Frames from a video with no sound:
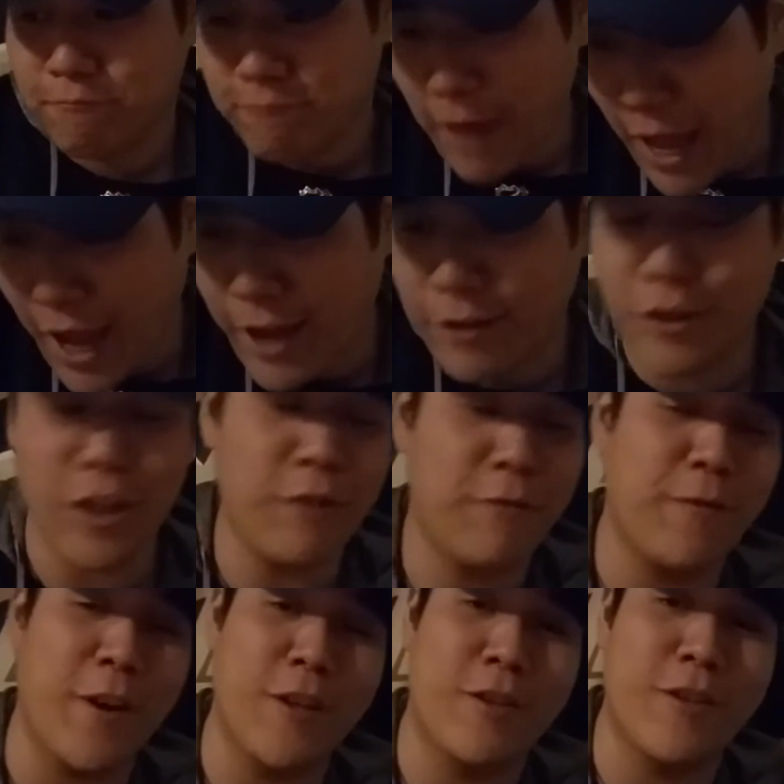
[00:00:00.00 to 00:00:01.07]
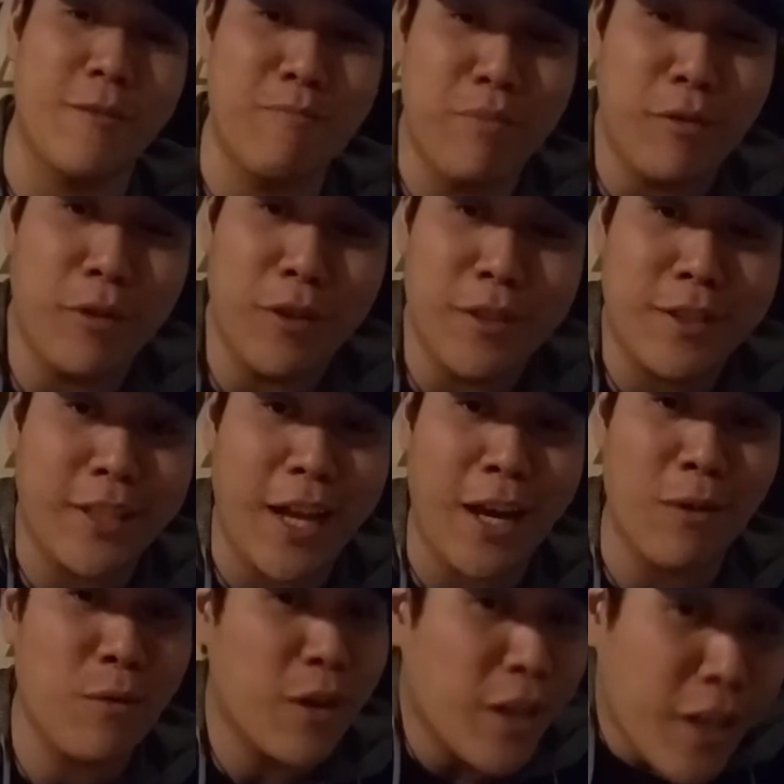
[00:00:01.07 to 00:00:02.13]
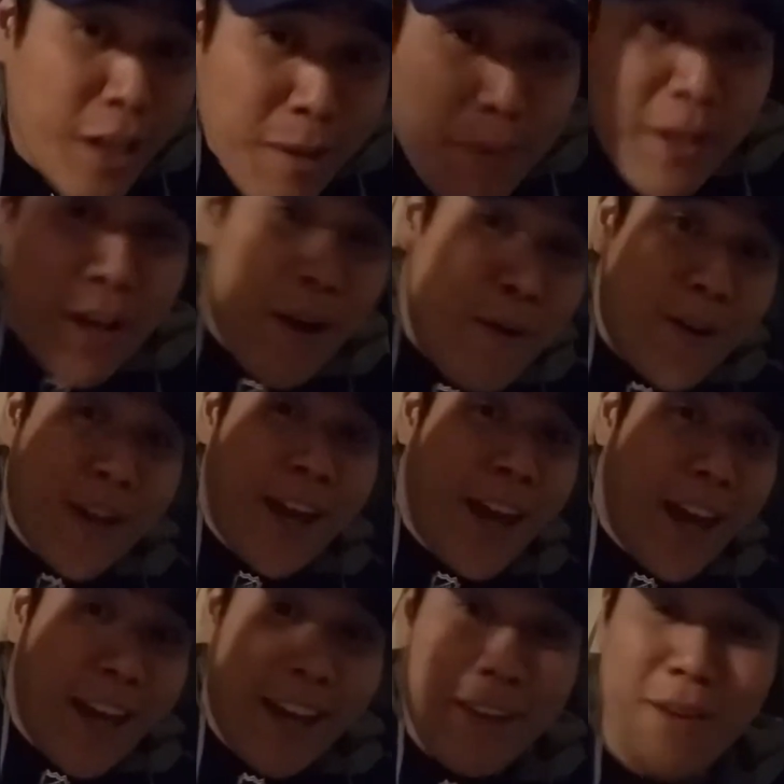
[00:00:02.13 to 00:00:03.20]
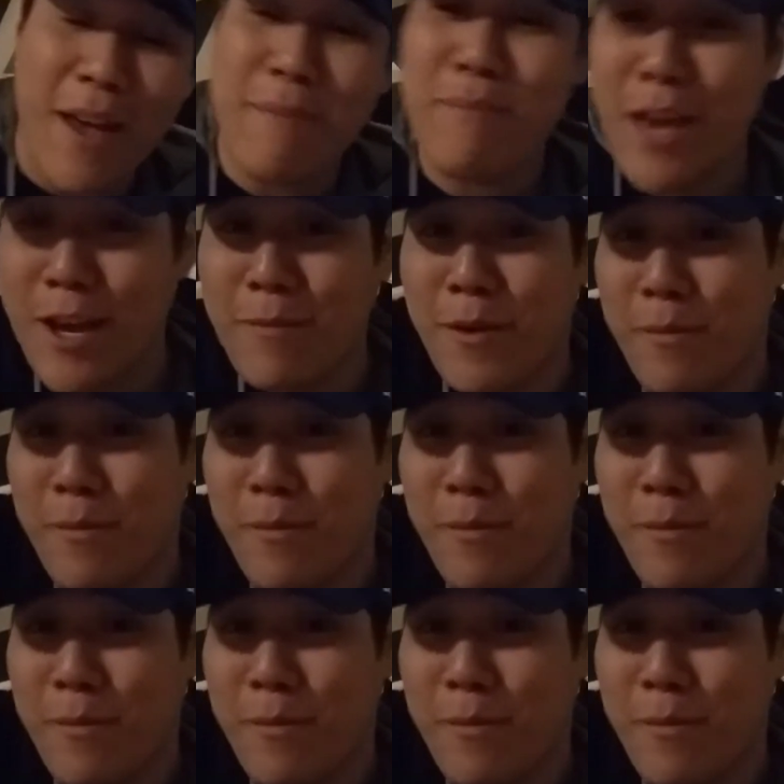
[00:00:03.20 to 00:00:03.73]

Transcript: hey, defense could pull us out. We're going to be okay. And maybe